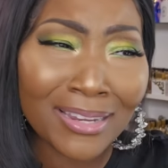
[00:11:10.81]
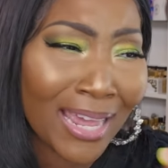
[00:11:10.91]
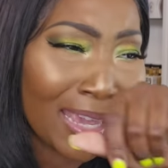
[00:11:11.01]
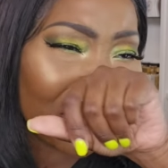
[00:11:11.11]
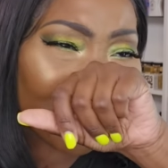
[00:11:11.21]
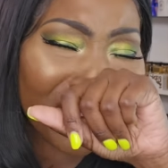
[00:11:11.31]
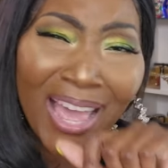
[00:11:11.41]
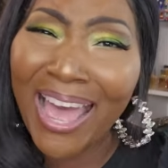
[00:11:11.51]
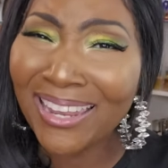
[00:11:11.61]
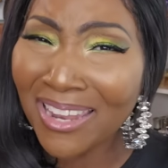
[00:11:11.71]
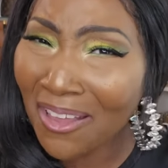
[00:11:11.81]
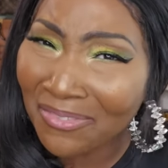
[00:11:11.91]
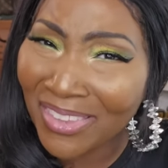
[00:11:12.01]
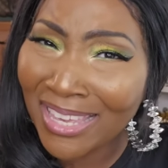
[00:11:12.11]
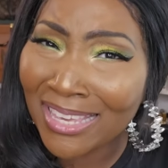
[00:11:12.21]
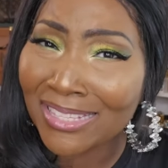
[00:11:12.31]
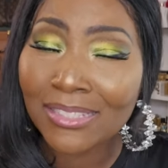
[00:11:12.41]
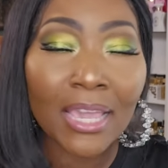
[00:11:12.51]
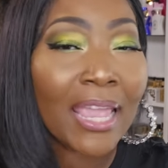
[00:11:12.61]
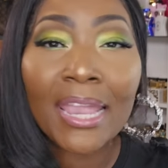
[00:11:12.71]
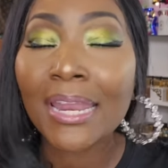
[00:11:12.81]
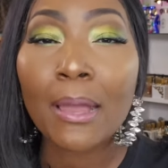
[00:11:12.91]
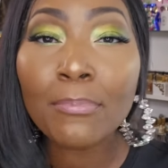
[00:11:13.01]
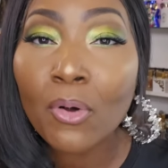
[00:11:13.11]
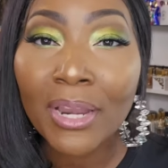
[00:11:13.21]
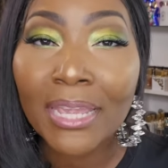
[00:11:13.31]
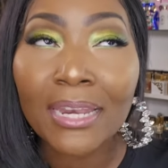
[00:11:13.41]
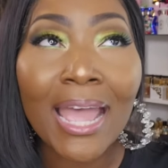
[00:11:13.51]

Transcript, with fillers: Like, I love this. And I bought it.